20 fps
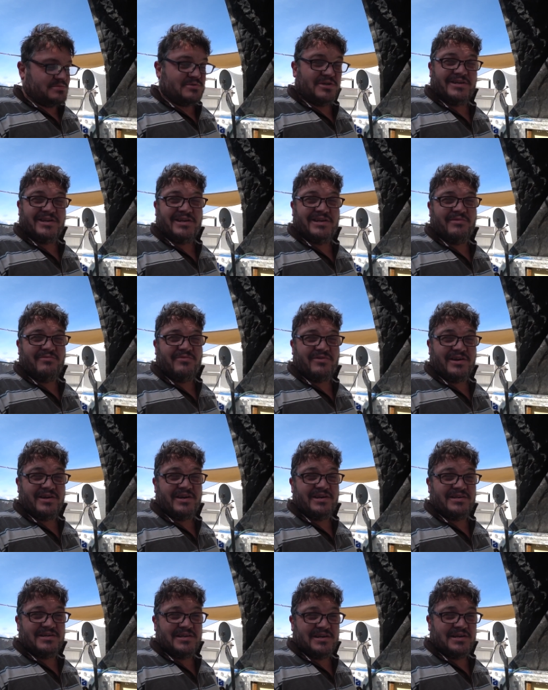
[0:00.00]
Seems like a
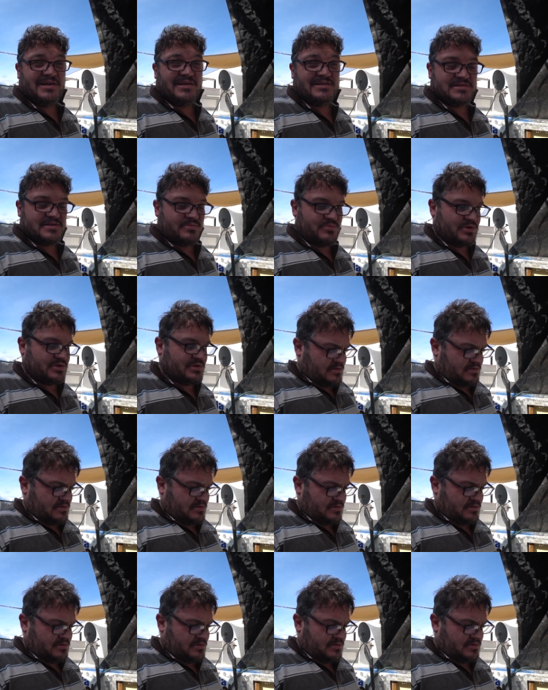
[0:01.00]
never-ending task, but
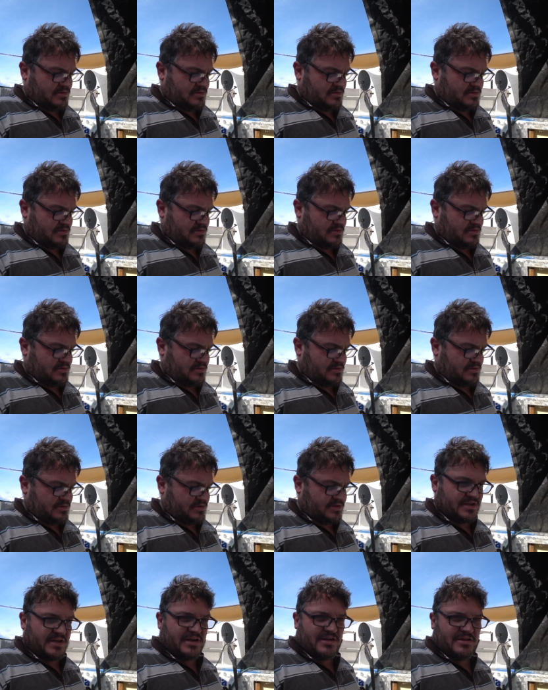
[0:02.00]

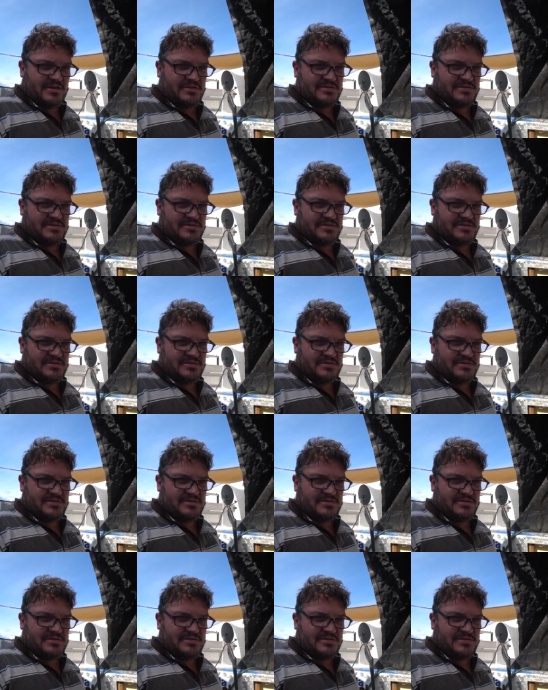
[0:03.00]
it's getting